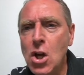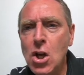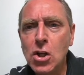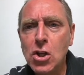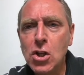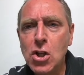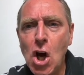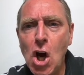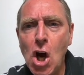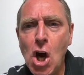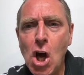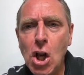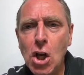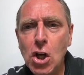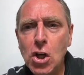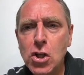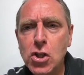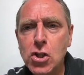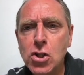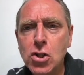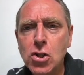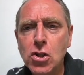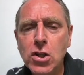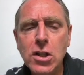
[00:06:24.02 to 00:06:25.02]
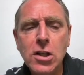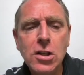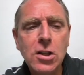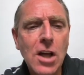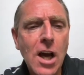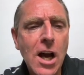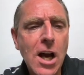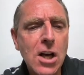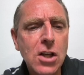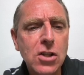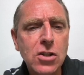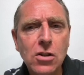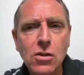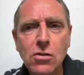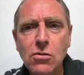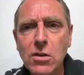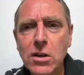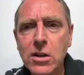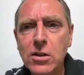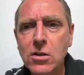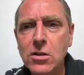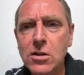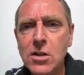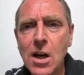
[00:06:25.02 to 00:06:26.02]

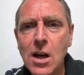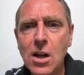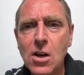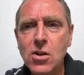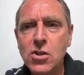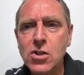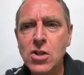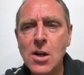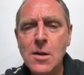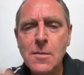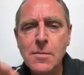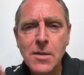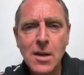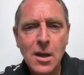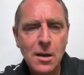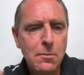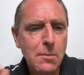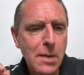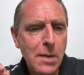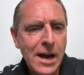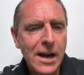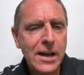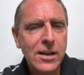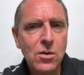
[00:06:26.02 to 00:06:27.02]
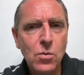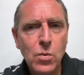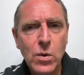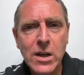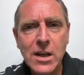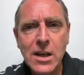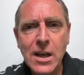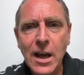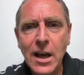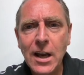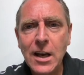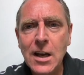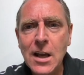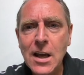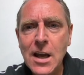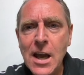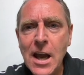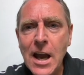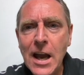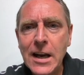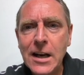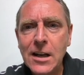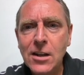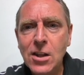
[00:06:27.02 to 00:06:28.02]
$3,300 by the weekend.
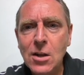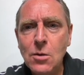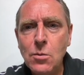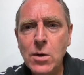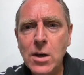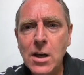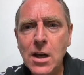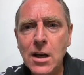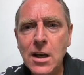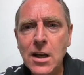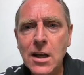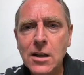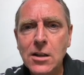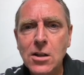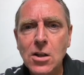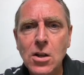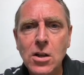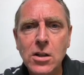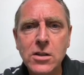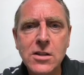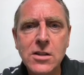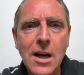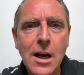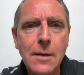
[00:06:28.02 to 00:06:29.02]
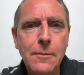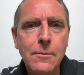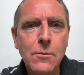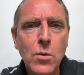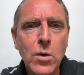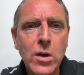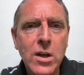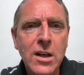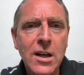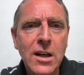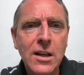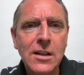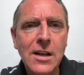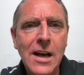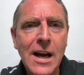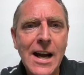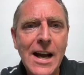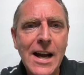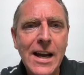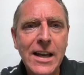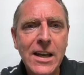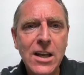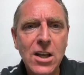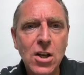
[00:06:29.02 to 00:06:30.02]
And I think we can hit the all-time. We can hit the
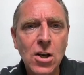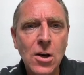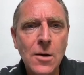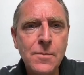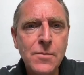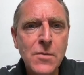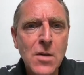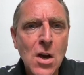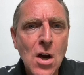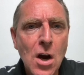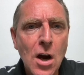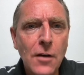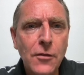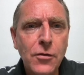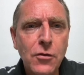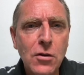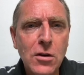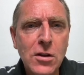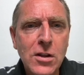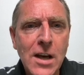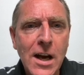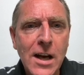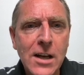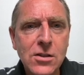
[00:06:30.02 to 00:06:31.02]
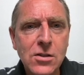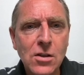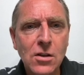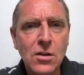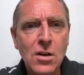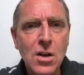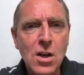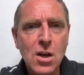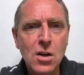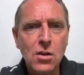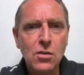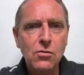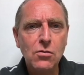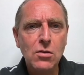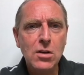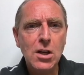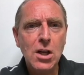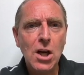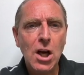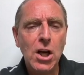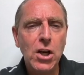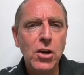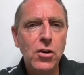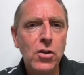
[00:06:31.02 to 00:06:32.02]
high here of
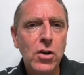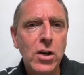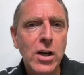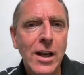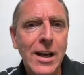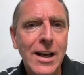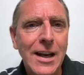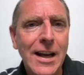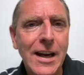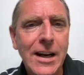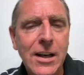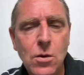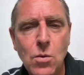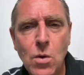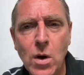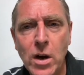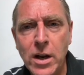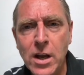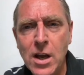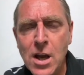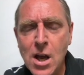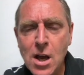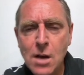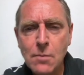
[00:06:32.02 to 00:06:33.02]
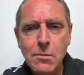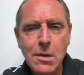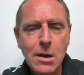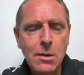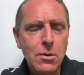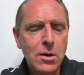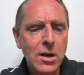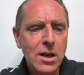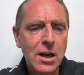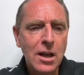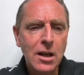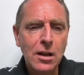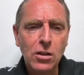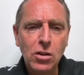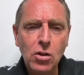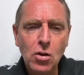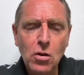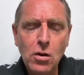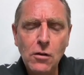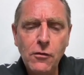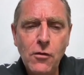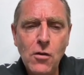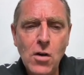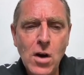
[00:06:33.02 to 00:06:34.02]
3,391. Maybe we can hit
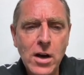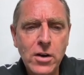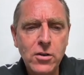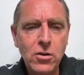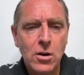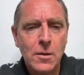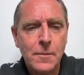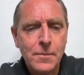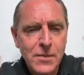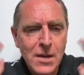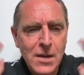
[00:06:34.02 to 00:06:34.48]
3,400.